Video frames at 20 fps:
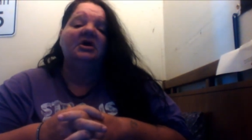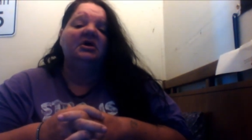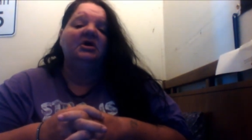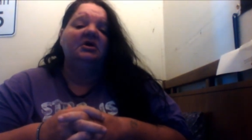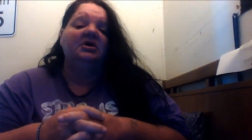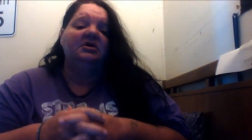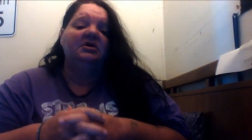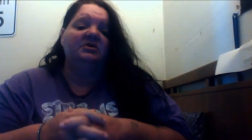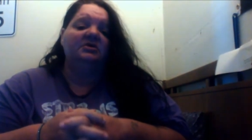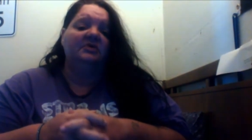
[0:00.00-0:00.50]

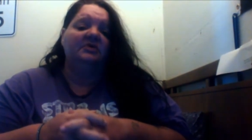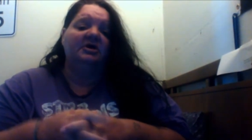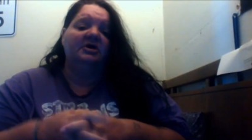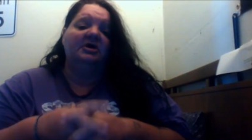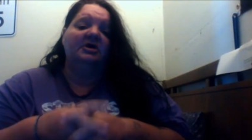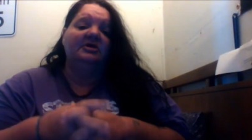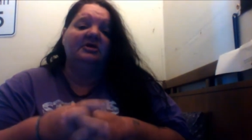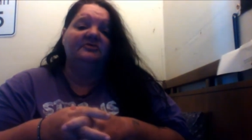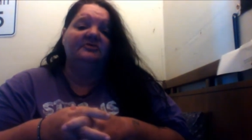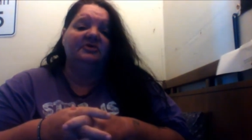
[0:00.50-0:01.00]
Anyway, I
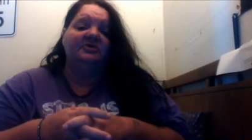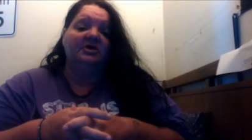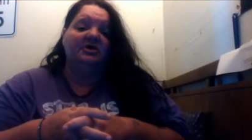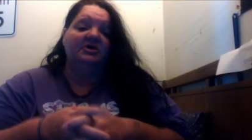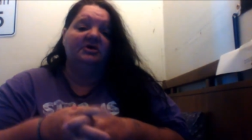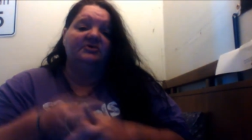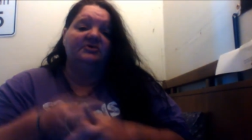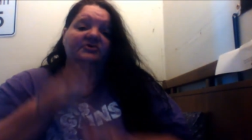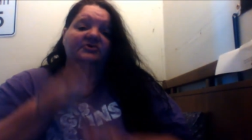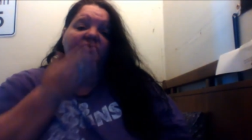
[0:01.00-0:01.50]
love you
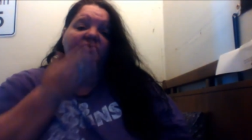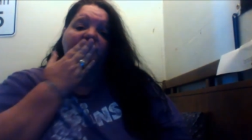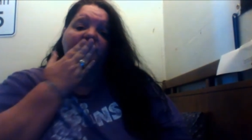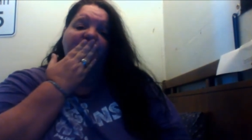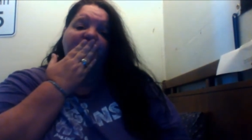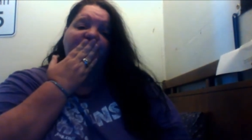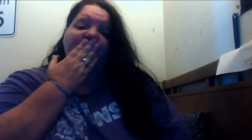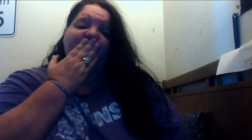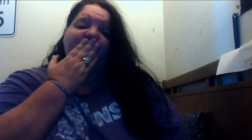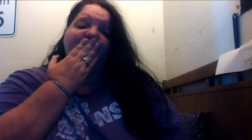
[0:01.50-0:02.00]
guys.
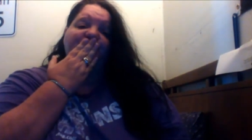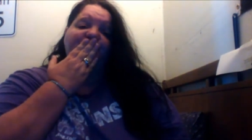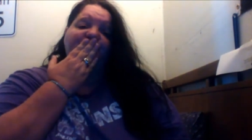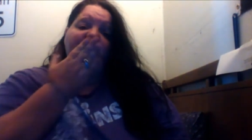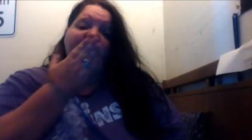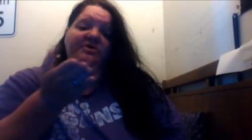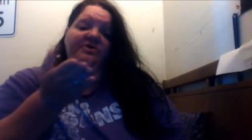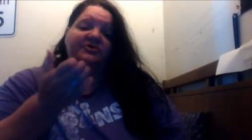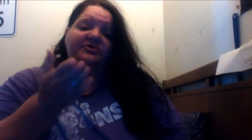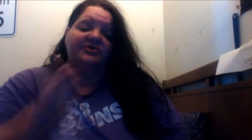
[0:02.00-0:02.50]

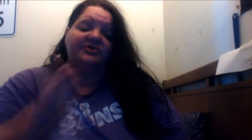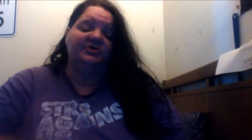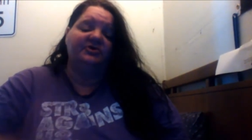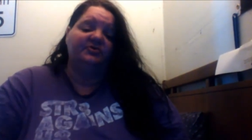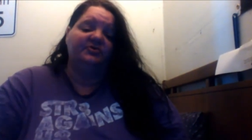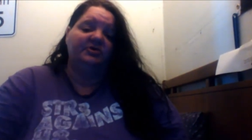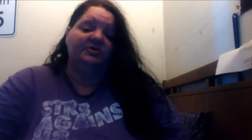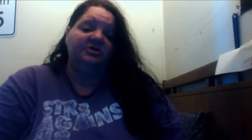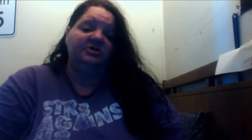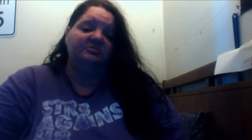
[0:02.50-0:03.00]
Mwah, stay
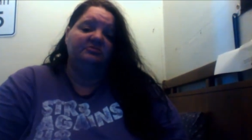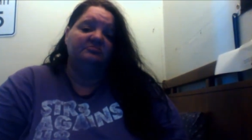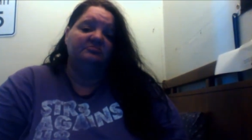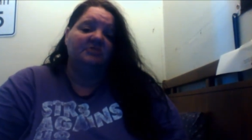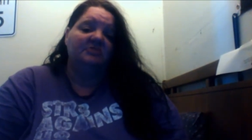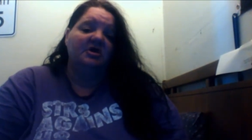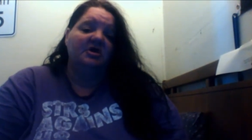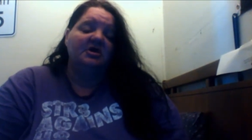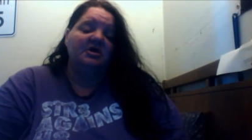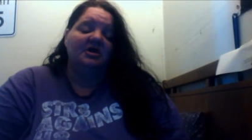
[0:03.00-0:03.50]
sweet,
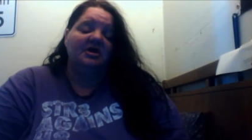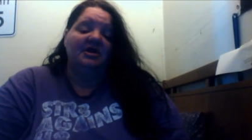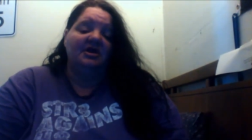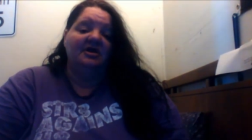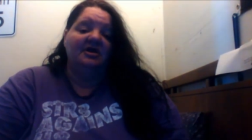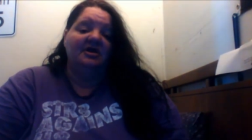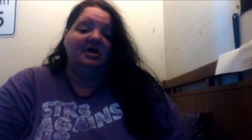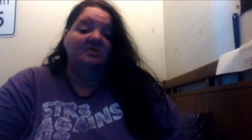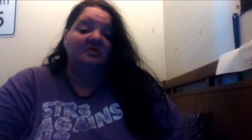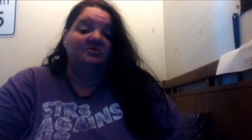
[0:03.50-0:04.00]
and
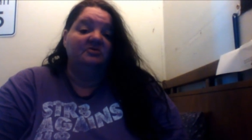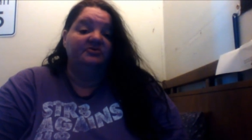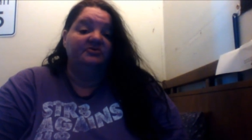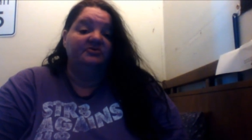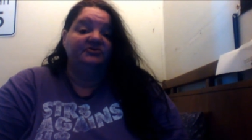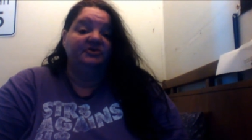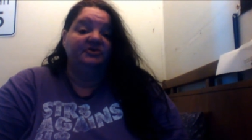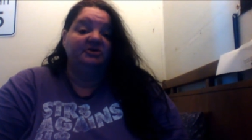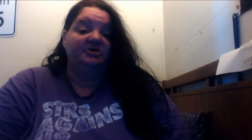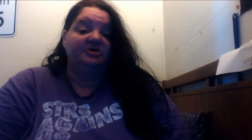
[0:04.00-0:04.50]
I will see
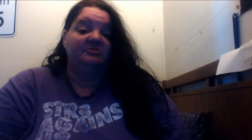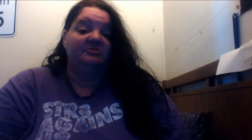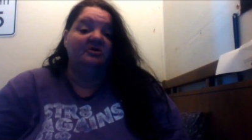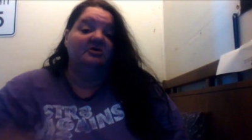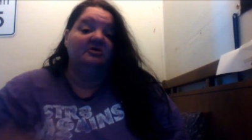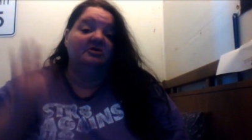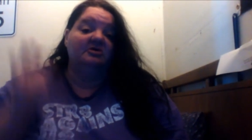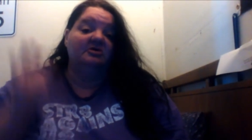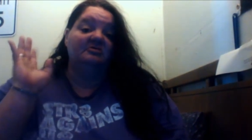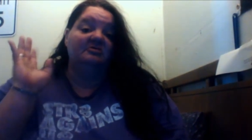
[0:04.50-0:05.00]
you
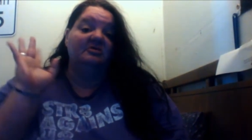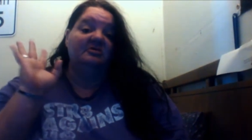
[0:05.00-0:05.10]
tomorrow.